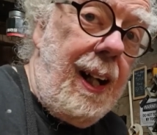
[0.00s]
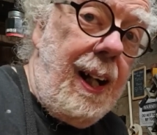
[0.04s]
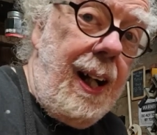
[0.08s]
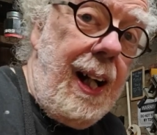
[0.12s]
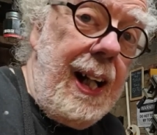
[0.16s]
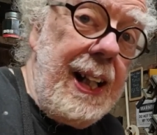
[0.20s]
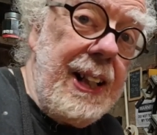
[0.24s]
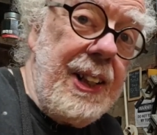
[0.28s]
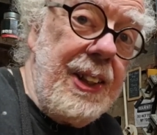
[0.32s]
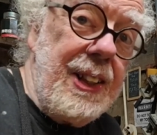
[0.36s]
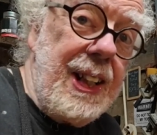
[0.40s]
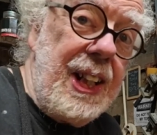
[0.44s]

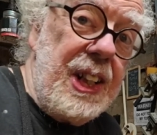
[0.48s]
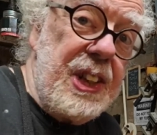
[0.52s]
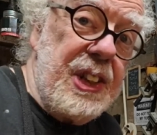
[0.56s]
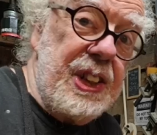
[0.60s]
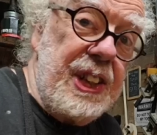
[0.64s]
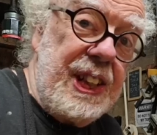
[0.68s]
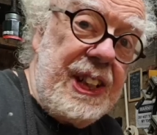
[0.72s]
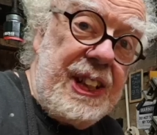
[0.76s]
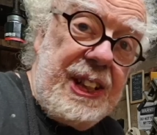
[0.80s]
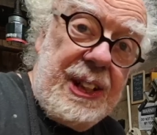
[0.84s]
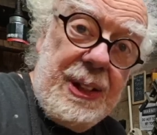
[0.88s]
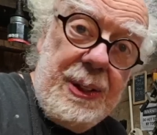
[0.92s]
I could
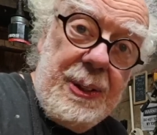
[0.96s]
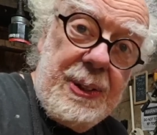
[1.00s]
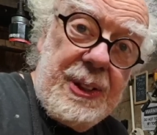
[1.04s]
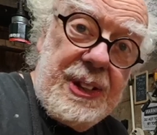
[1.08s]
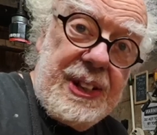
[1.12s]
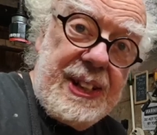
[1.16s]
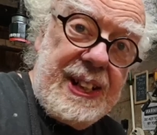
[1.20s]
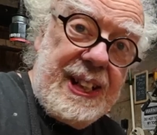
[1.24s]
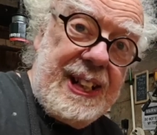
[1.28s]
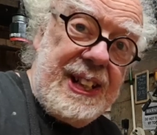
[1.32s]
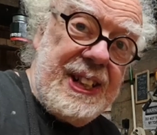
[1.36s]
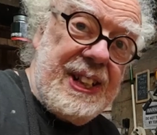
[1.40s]
actually
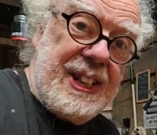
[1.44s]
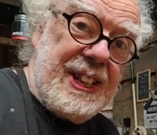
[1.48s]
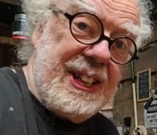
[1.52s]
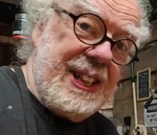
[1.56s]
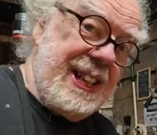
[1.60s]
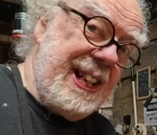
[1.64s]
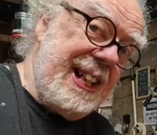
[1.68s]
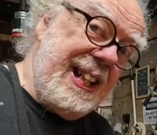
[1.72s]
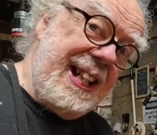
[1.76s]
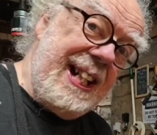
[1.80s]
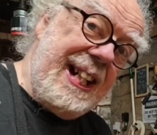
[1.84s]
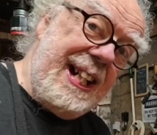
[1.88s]
use this
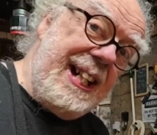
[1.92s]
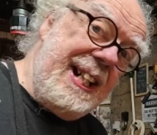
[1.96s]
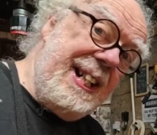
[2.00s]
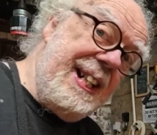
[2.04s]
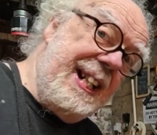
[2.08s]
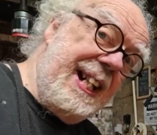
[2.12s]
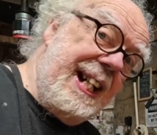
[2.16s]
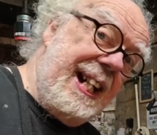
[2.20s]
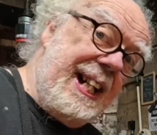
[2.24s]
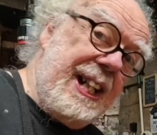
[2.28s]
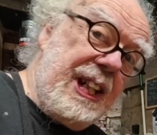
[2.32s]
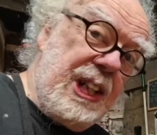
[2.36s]

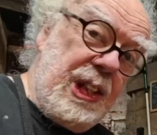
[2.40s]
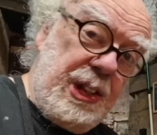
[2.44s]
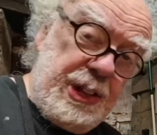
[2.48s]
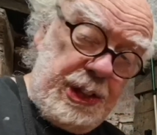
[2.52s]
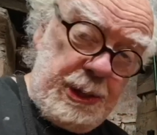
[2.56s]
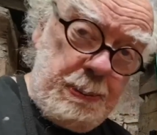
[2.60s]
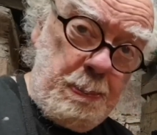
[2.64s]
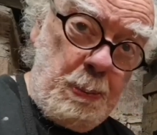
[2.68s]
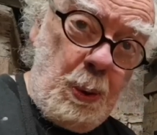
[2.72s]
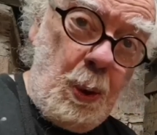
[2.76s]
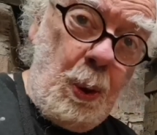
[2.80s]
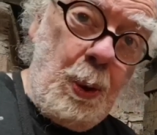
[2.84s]
in a
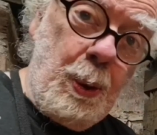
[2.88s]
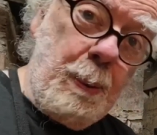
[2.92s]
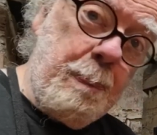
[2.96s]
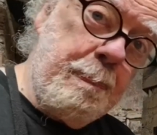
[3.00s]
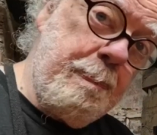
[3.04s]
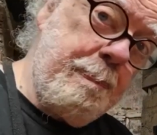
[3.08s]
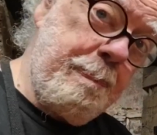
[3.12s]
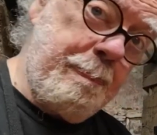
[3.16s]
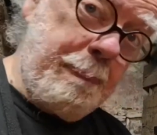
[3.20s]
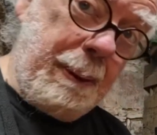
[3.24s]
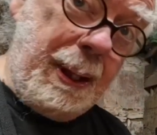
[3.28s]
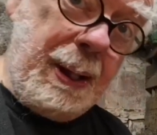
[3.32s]
small
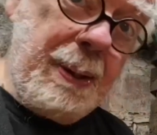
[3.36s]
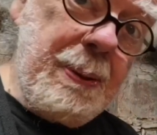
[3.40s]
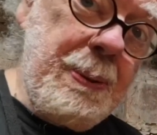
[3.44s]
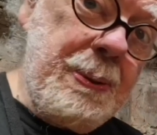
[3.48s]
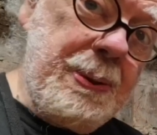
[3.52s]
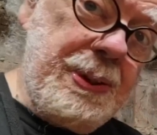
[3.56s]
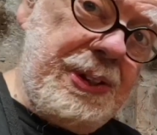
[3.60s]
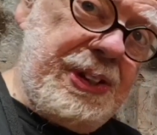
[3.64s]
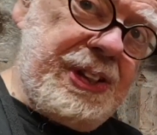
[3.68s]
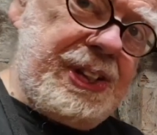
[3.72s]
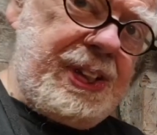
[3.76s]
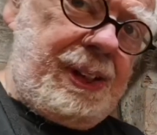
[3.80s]

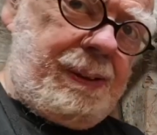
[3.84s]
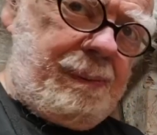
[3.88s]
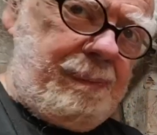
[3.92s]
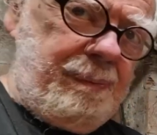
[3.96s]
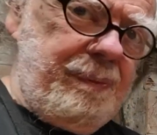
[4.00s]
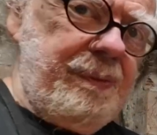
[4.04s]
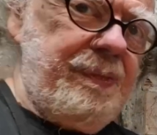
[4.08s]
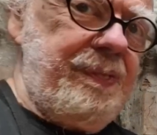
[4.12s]
boat.